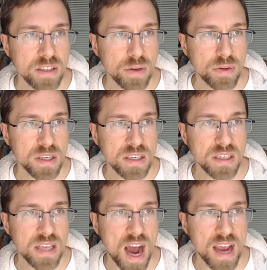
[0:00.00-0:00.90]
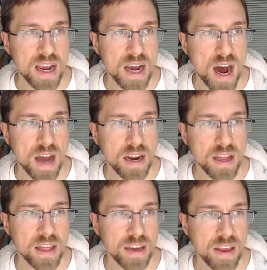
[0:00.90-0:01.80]
this is the icon
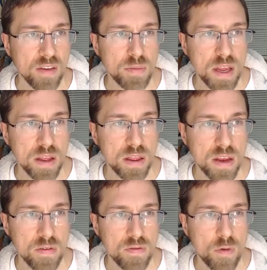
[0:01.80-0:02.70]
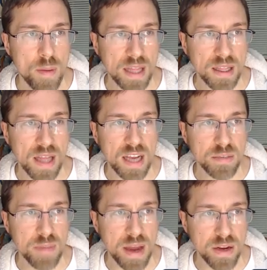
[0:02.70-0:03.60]
that gives me the Format Lines
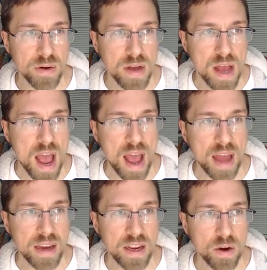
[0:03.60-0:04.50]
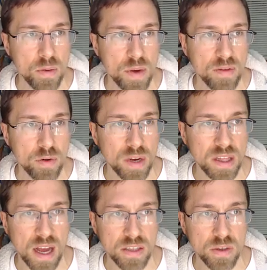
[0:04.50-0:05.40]
menu. And here we have grid
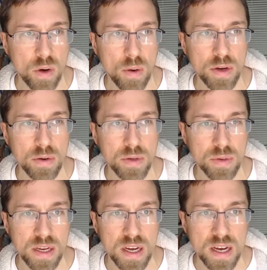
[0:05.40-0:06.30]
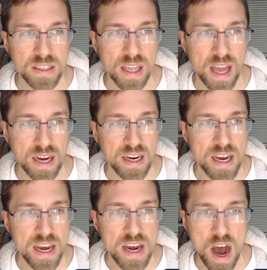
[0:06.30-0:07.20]
lines. So all we do is we select
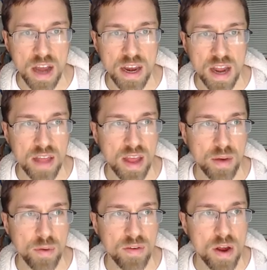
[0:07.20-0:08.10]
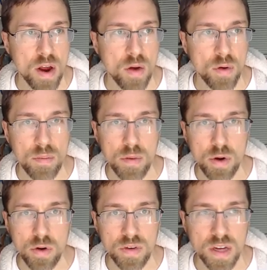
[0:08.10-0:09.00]
None, and then we've
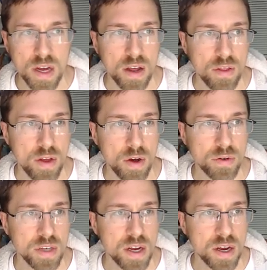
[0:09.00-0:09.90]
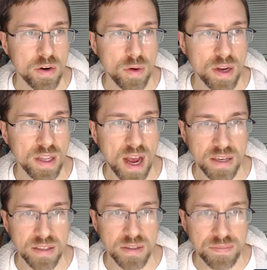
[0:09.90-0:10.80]
removed those grid
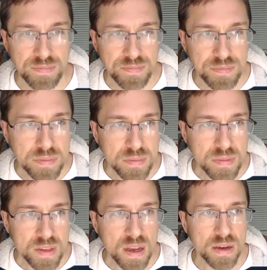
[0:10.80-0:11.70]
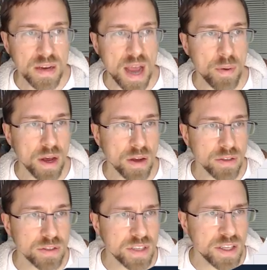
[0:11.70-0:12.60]
lines. Now we also
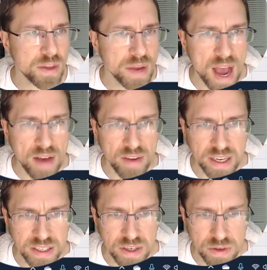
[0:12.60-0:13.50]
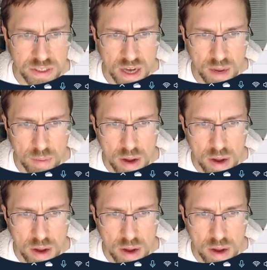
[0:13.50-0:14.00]
see that we have, I guess, here some